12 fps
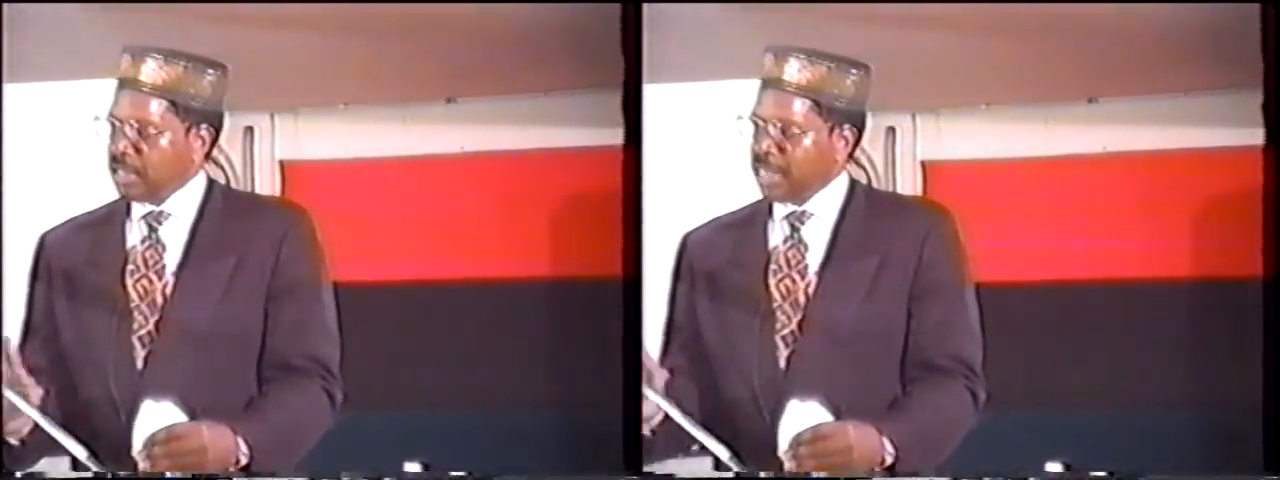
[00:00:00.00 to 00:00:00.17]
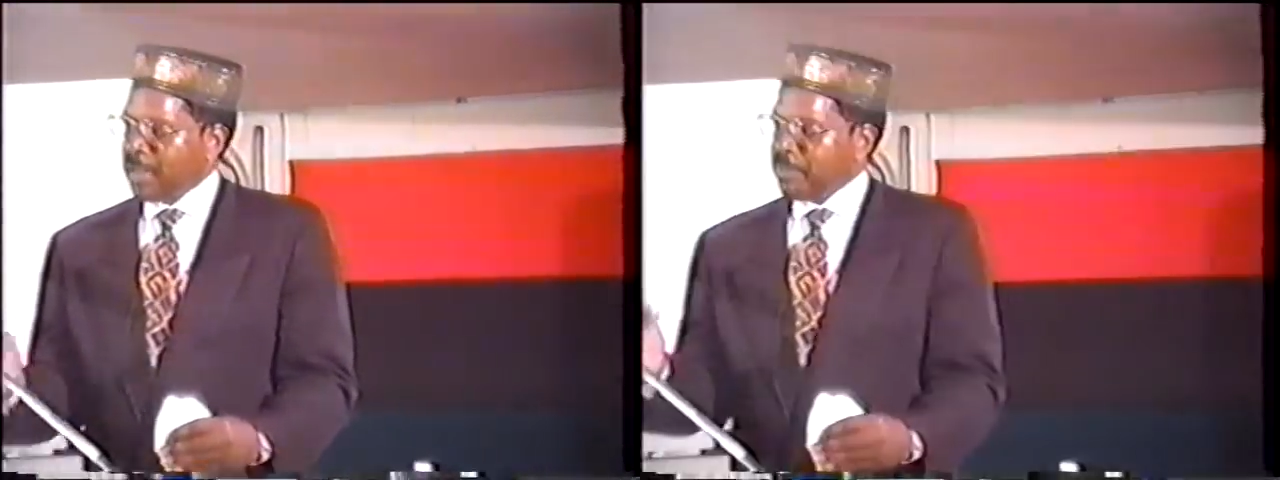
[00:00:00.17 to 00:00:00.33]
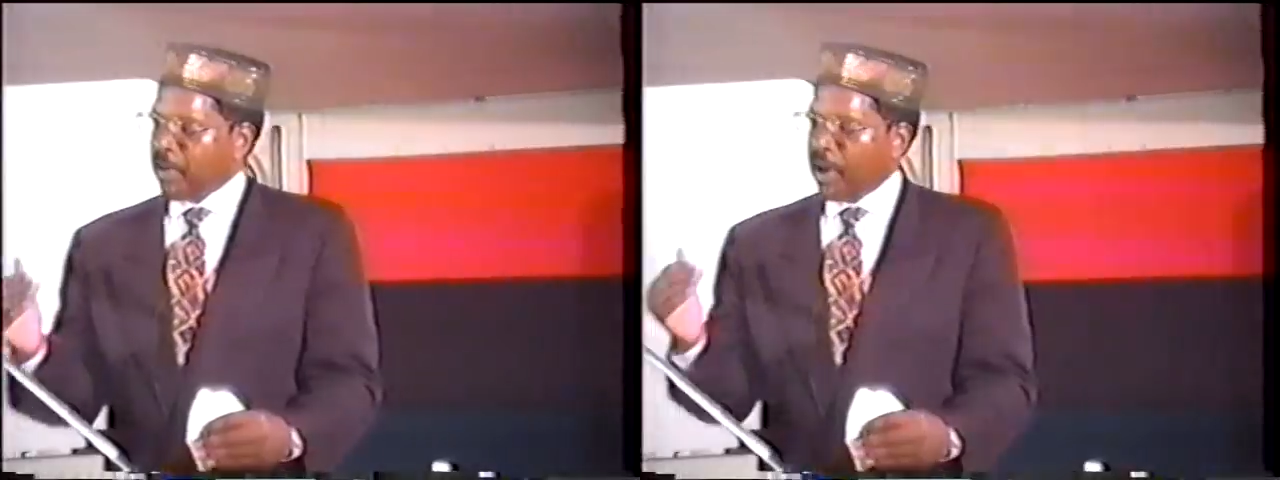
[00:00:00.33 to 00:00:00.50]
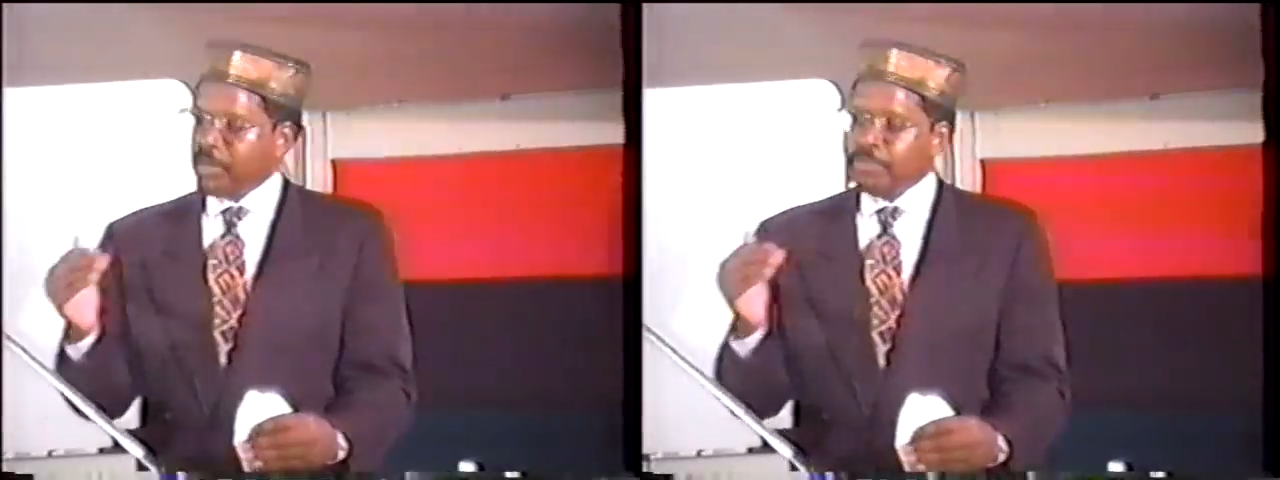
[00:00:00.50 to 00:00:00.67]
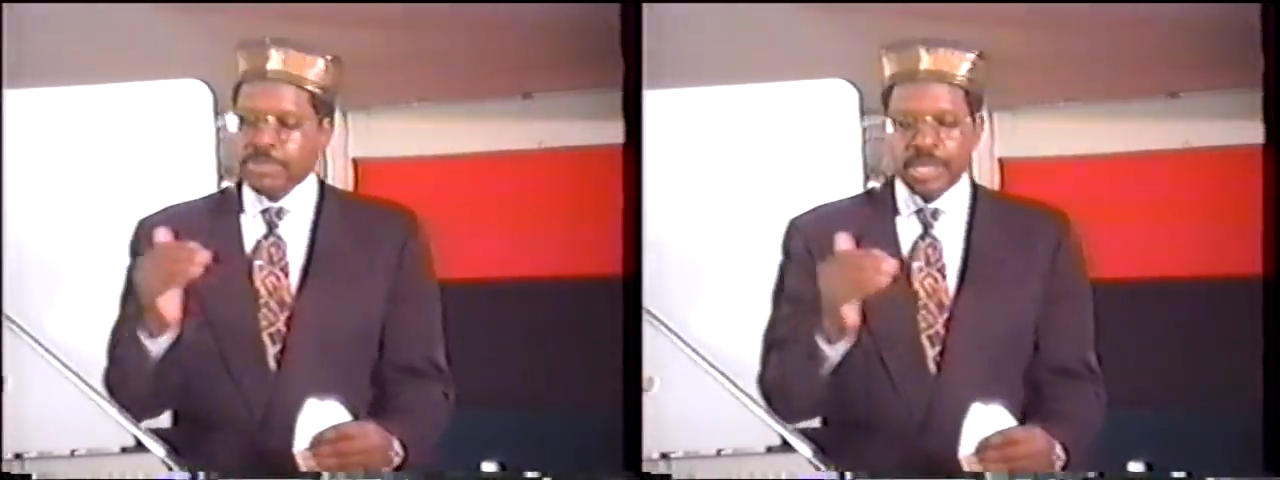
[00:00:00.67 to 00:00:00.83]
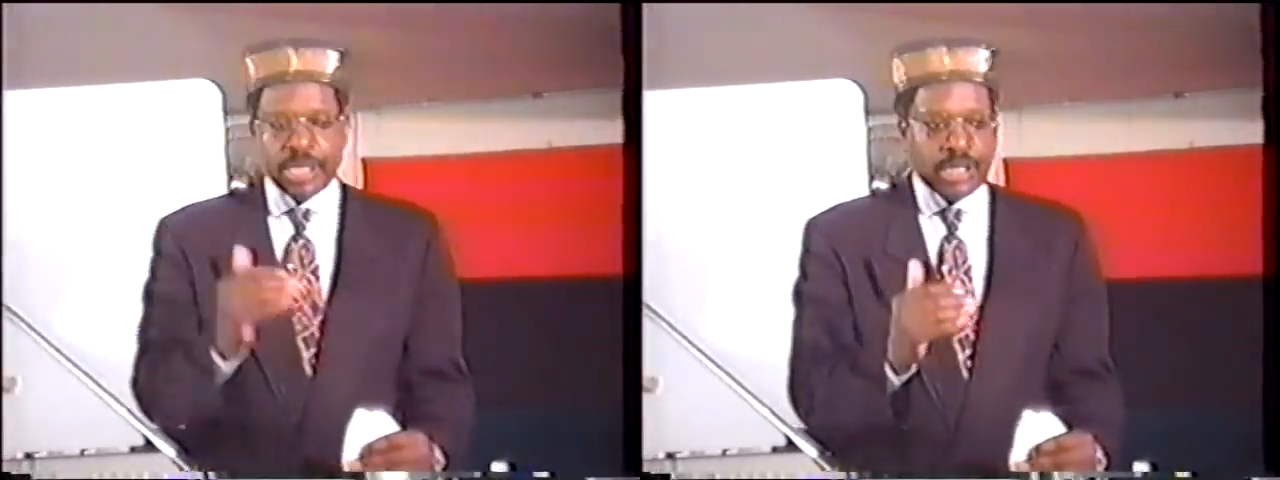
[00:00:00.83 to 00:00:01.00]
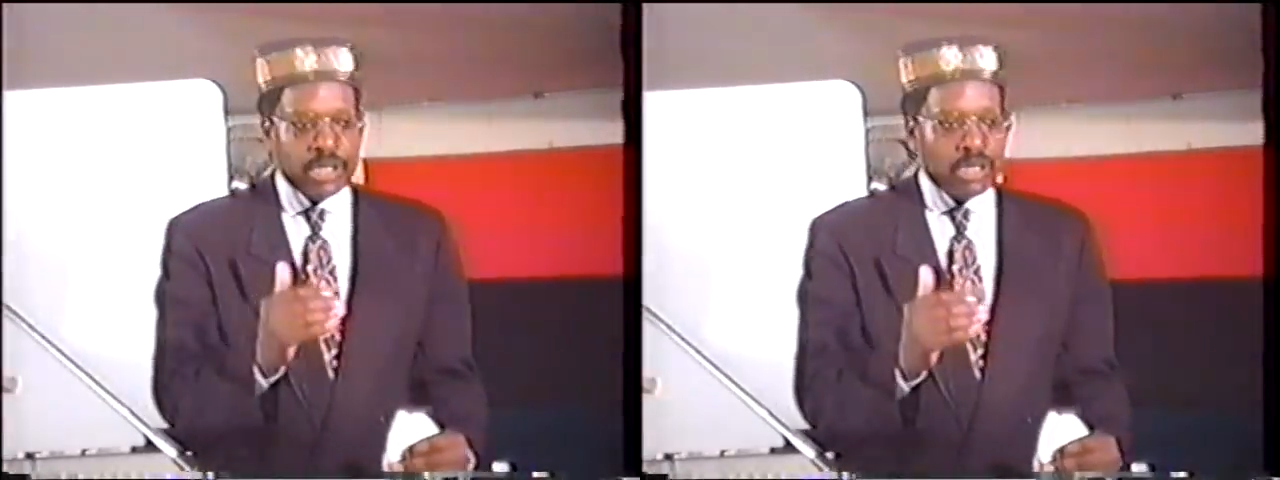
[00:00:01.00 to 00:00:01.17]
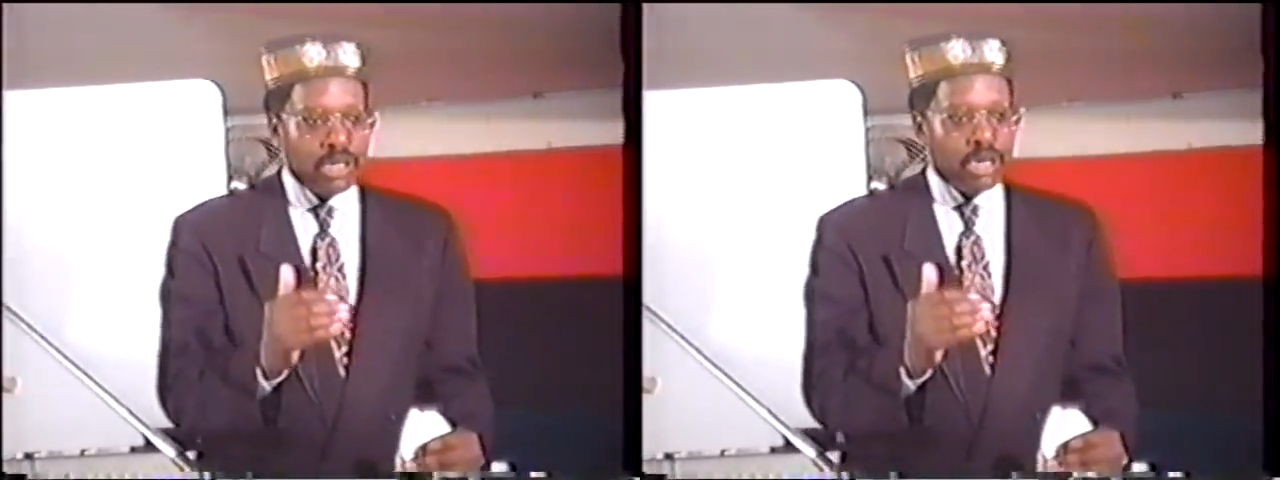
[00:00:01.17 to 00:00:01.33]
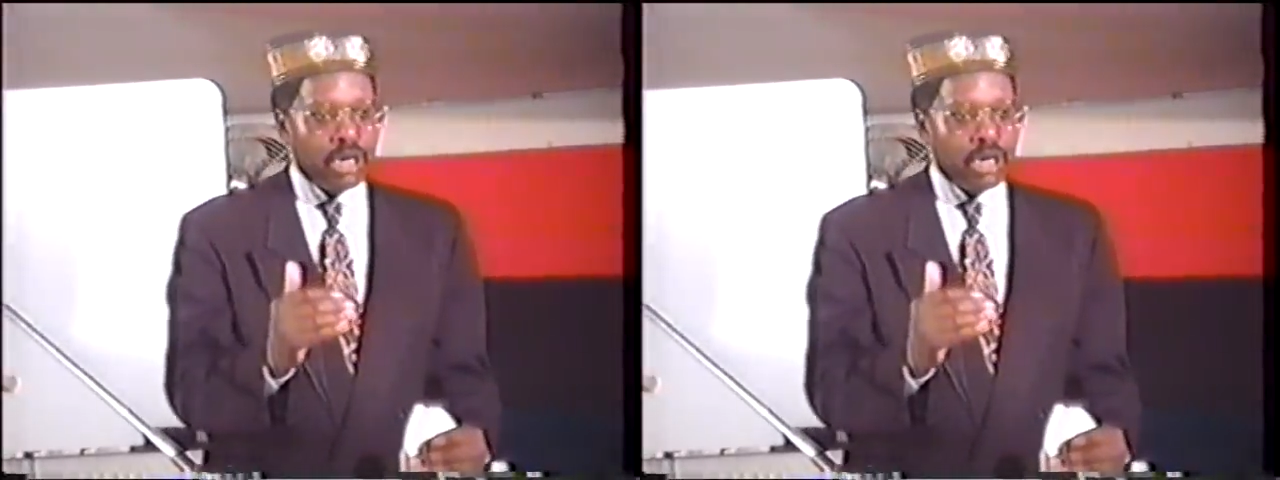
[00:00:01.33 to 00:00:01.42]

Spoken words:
they brought me